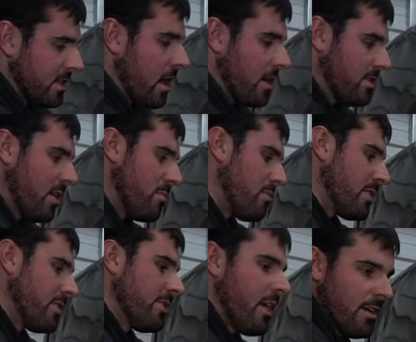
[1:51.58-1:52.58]
locked up pretty
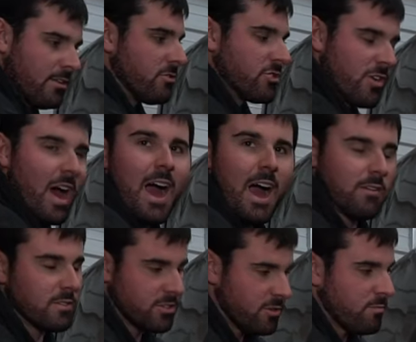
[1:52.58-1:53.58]
good. It'll drive
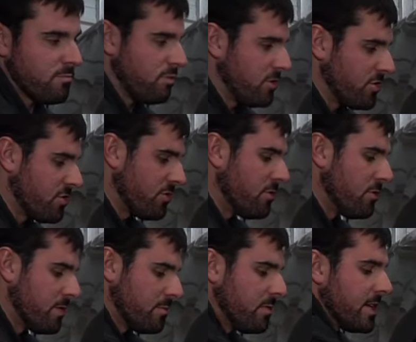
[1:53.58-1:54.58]
because it'll push
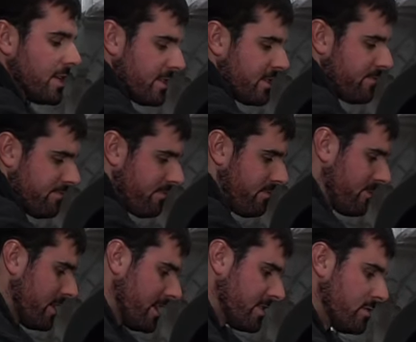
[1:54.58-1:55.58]
through it, but it's
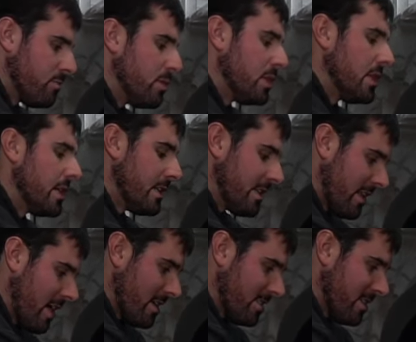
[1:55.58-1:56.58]
it's completely
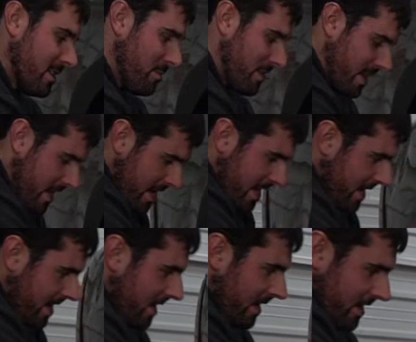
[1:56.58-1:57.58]
locked up. And
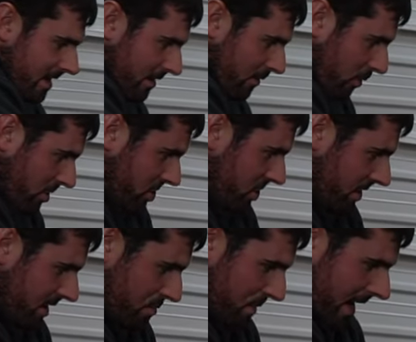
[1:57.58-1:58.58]
once you
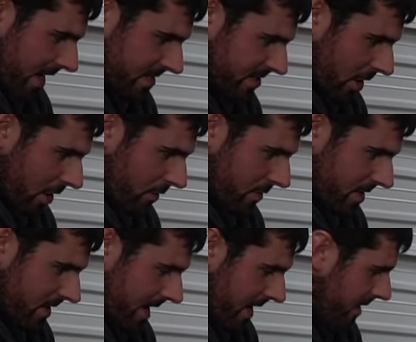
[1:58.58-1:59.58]
get past all of
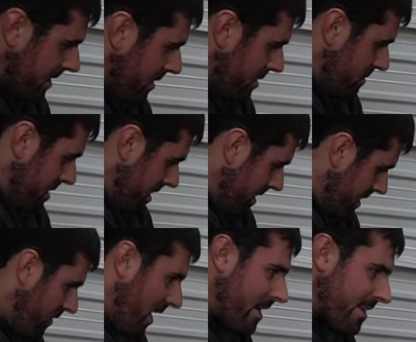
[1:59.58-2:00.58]
the daggum
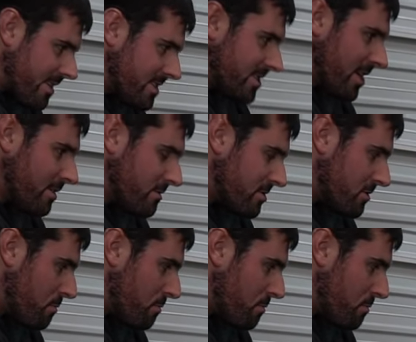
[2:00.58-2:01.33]
fire extinguisher